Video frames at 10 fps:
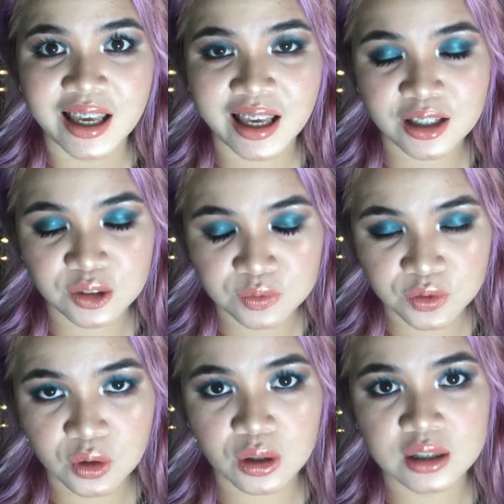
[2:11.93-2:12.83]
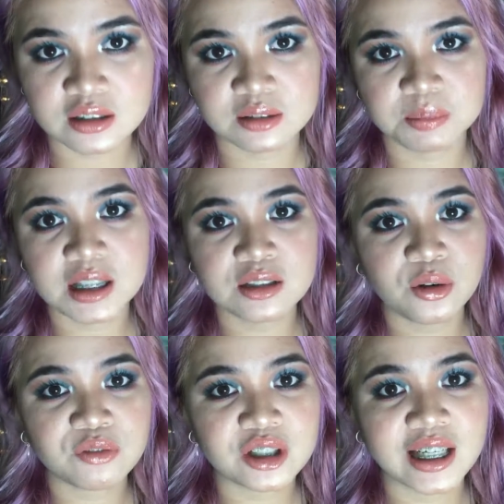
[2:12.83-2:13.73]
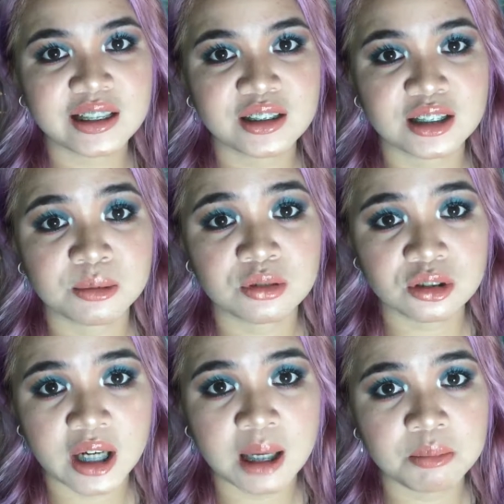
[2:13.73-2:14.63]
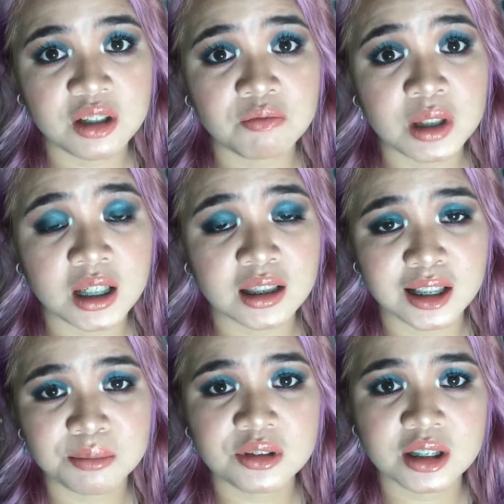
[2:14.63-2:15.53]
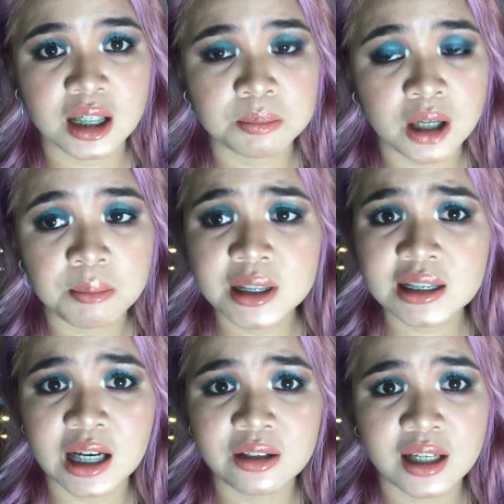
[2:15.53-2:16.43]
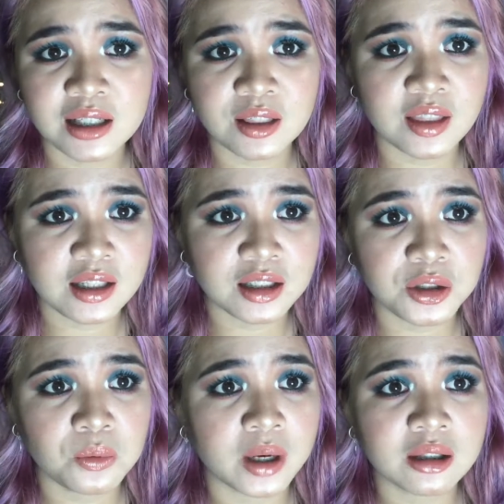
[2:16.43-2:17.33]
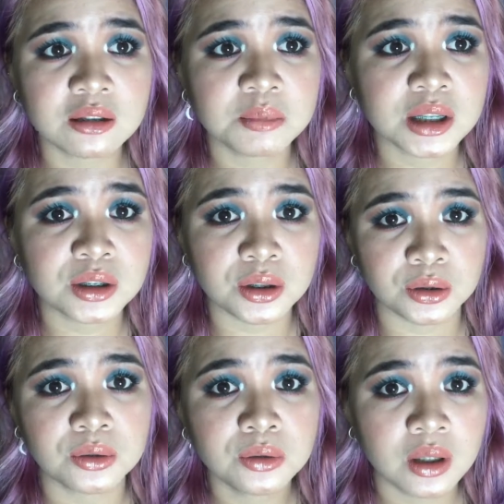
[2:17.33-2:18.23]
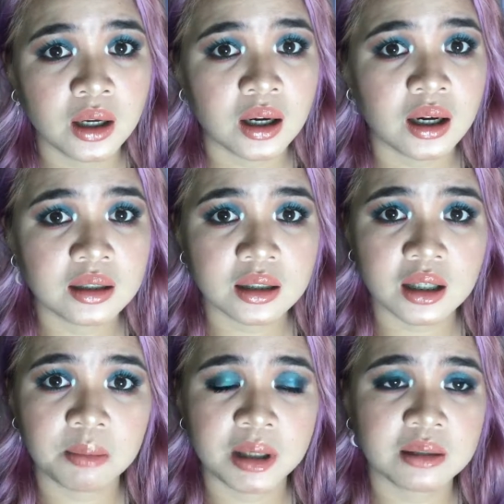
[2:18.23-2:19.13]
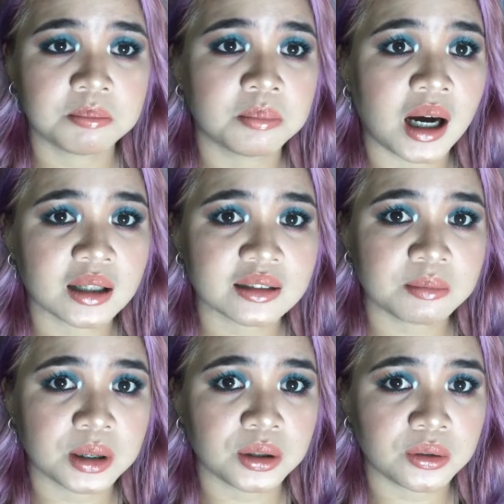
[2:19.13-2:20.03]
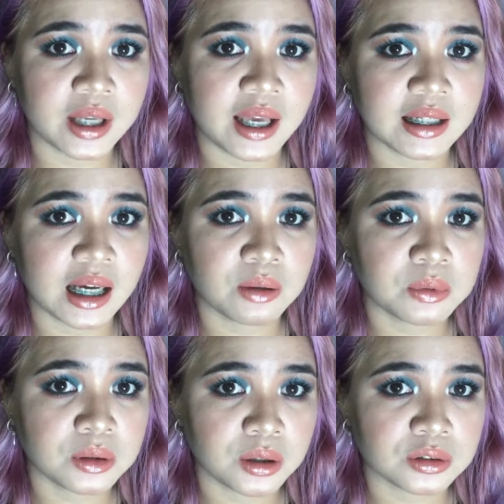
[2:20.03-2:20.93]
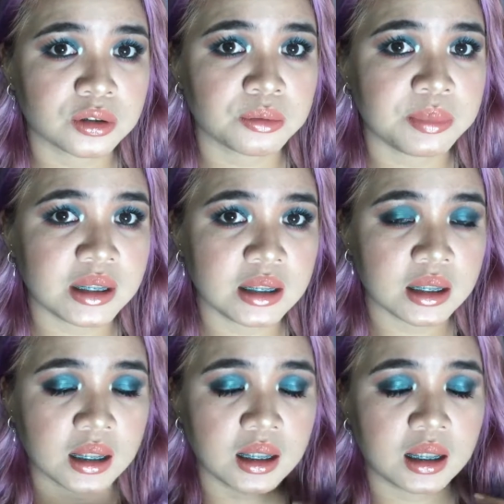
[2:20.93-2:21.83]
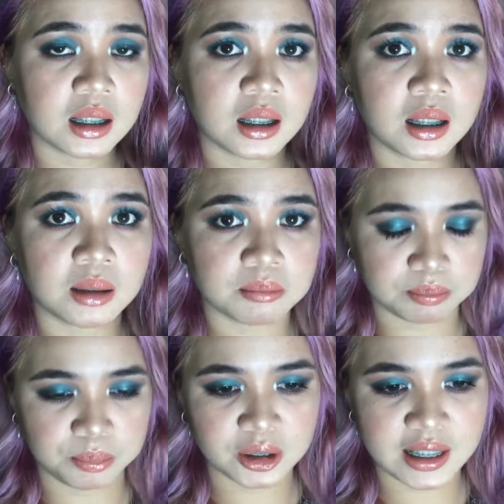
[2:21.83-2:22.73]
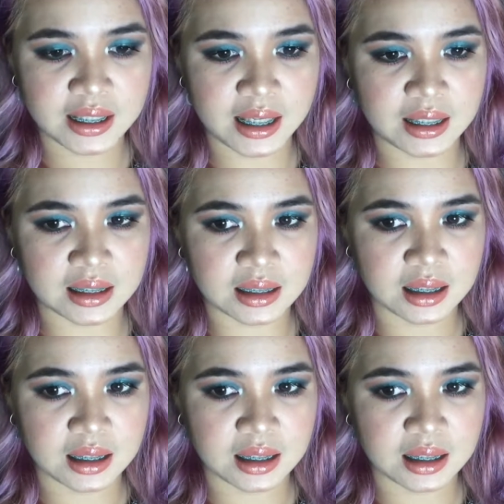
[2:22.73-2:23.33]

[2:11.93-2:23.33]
And of course, please don't forget to subscribe, give me a thumbs up, comment down anything that you wanted me to know on the comment box below and I will also be um, putting in